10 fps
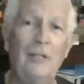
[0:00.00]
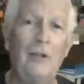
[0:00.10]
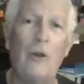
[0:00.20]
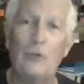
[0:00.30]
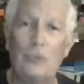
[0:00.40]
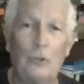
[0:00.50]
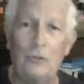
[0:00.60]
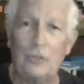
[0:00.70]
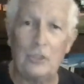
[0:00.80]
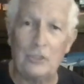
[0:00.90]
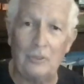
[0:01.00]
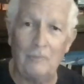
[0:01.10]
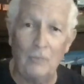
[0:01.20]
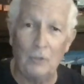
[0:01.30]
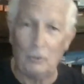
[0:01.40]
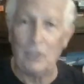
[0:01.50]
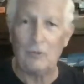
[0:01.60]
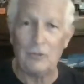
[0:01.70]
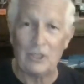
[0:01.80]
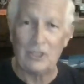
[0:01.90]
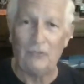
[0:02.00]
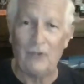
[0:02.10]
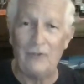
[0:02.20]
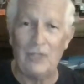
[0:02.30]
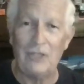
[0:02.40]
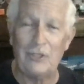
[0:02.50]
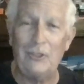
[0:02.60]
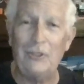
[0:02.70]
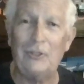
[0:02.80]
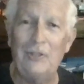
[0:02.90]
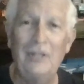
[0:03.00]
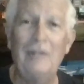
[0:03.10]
our solar system 365 days a year,